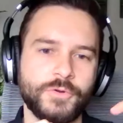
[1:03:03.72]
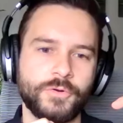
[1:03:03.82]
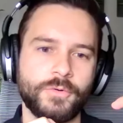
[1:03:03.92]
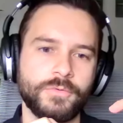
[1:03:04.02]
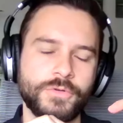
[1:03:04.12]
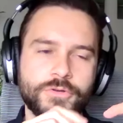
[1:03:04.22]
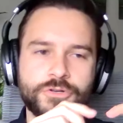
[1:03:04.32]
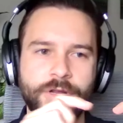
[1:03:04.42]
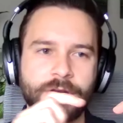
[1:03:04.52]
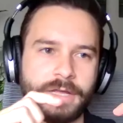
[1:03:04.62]
your
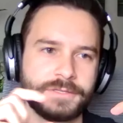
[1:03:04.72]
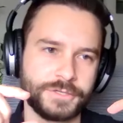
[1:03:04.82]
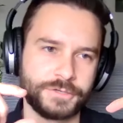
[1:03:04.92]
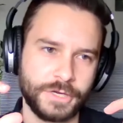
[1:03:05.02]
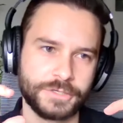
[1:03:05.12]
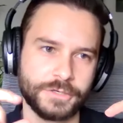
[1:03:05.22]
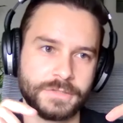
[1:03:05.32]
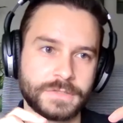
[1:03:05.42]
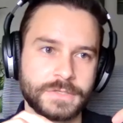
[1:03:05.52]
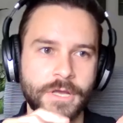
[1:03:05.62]
nutrient
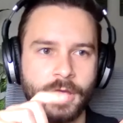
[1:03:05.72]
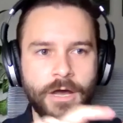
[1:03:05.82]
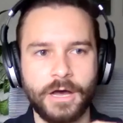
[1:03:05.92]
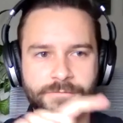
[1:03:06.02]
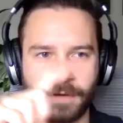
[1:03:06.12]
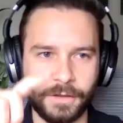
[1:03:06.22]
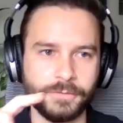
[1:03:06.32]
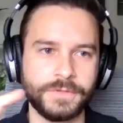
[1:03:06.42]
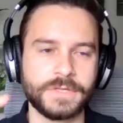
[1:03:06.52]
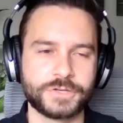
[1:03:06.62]
concentrations
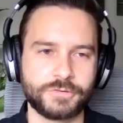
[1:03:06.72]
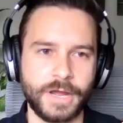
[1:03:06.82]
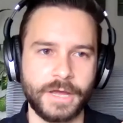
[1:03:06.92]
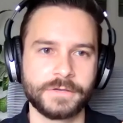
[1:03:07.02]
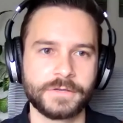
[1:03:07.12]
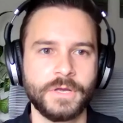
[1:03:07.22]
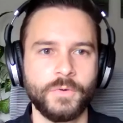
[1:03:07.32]
follow this trend,